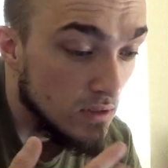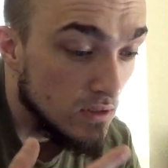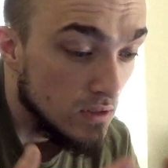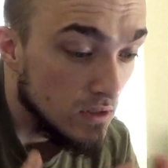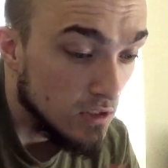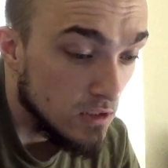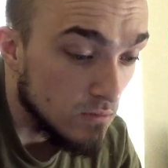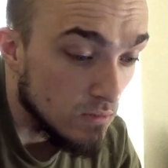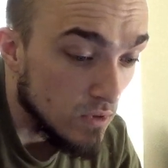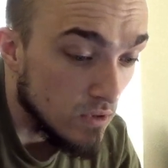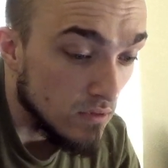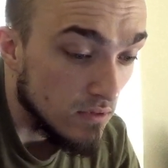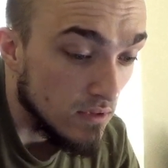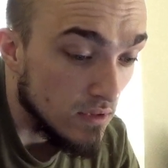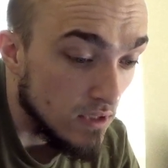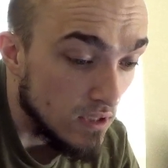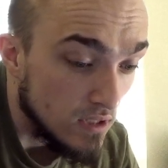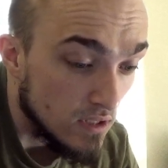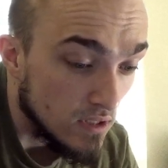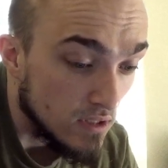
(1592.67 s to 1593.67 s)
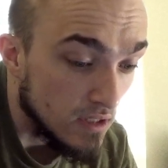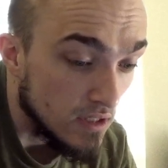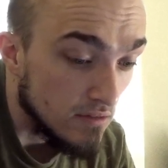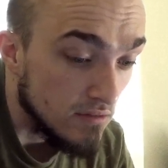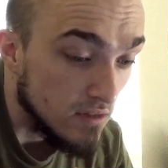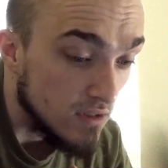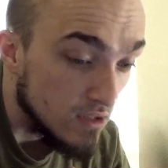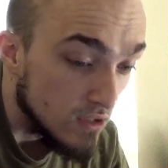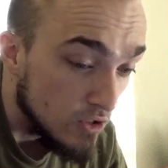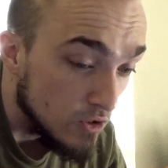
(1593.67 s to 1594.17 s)
small thing in life
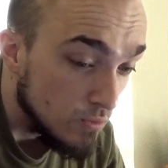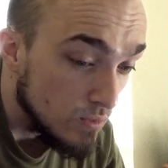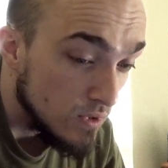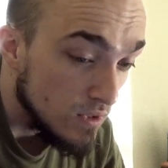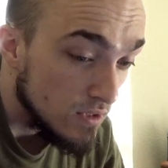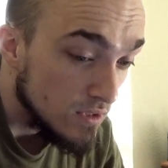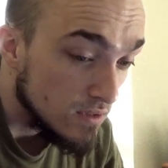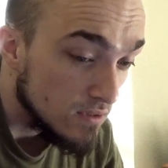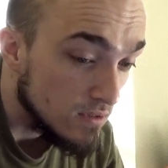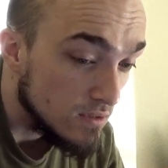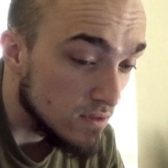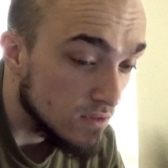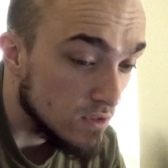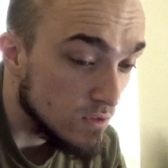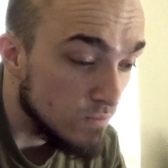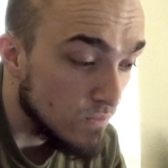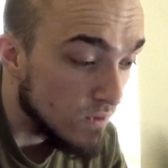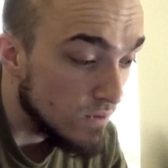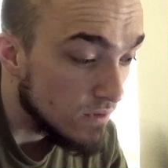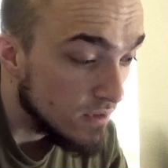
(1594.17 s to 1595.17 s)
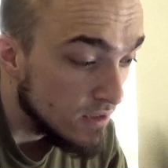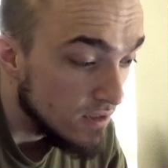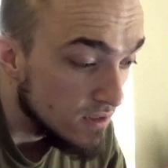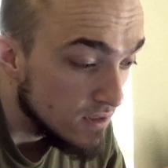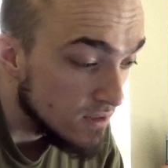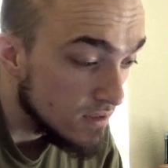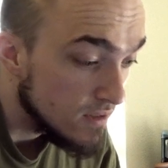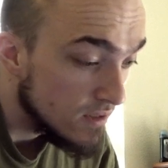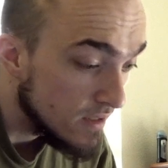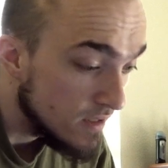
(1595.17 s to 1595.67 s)
to do, because the small
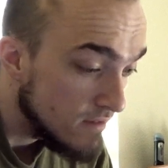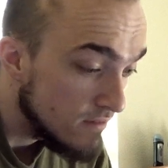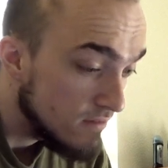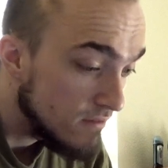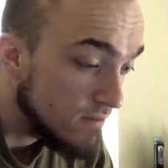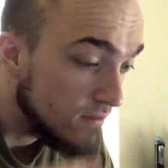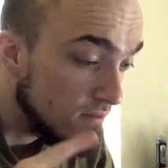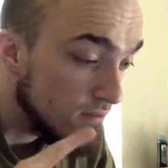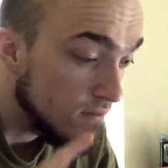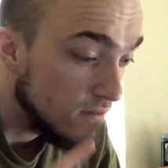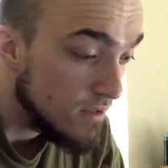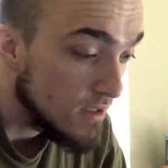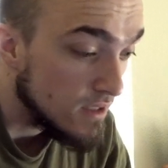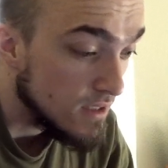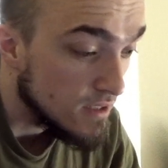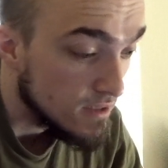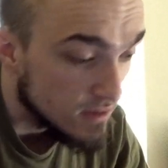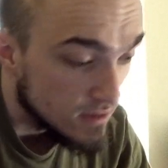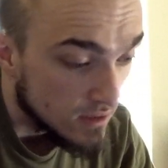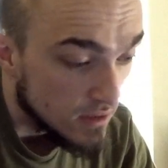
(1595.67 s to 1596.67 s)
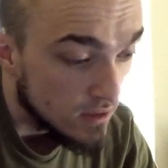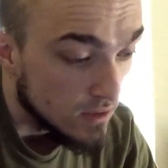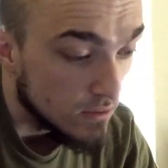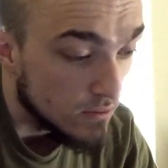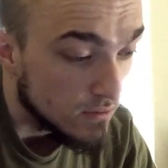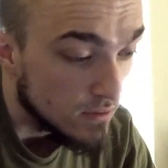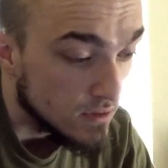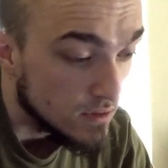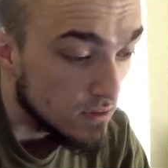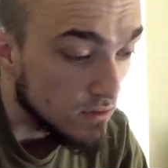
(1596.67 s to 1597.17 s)
things in life, like I said,
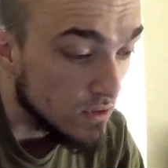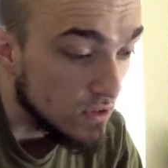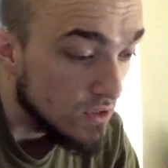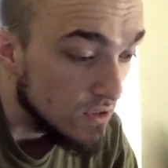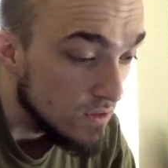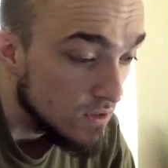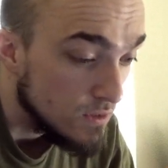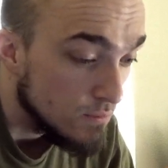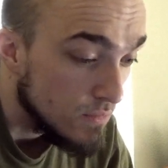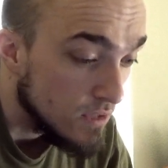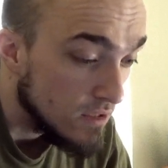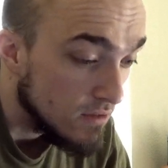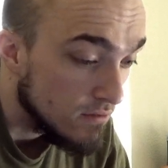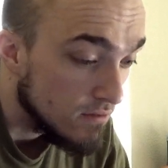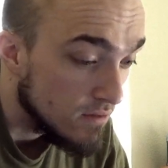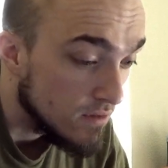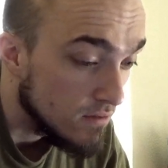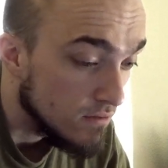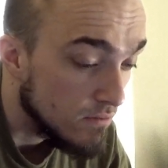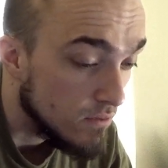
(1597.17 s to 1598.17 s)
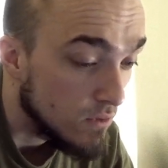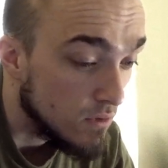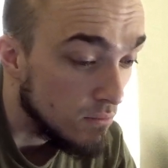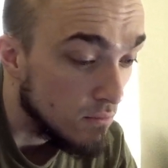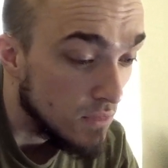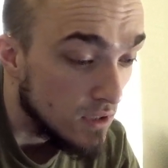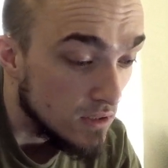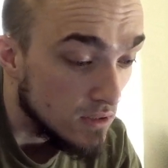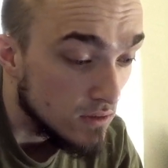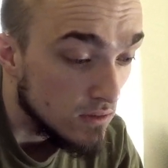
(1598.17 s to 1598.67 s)
always are a huge benefit
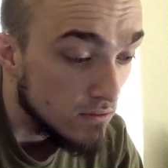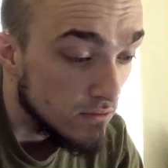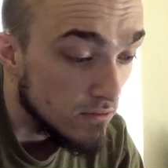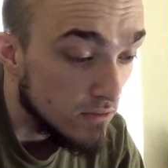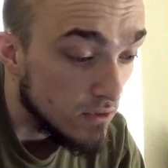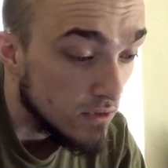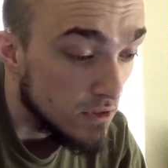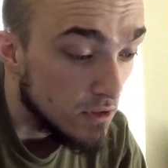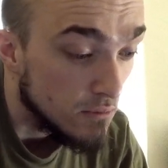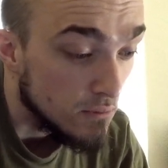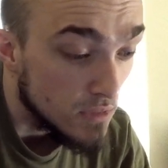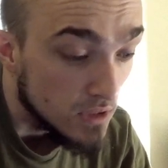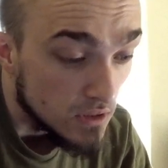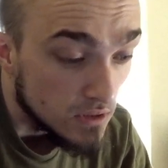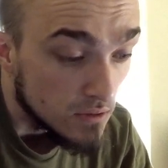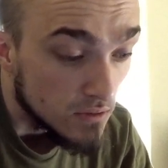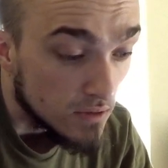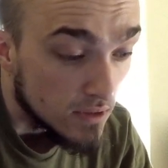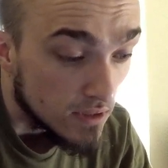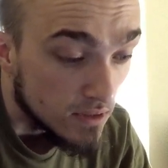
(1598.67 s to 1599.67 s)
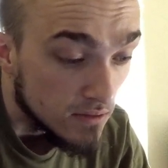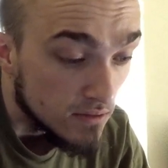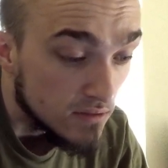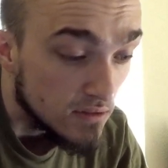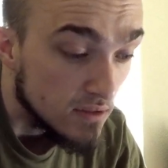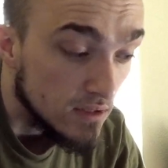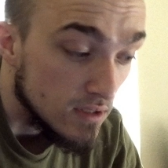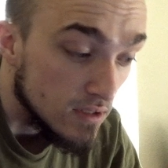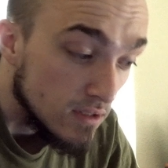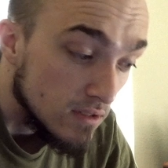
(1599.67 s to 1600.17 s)
for your mental
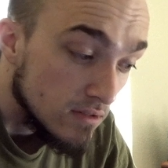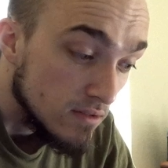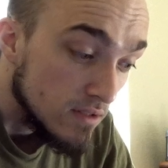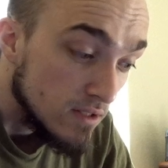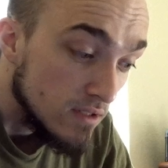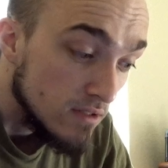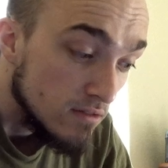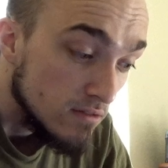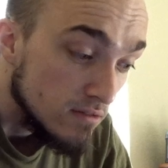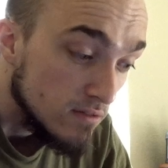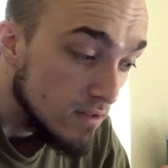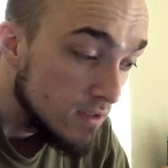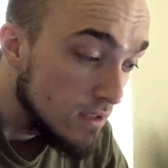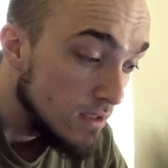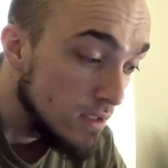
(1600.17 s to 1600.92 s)
health and life,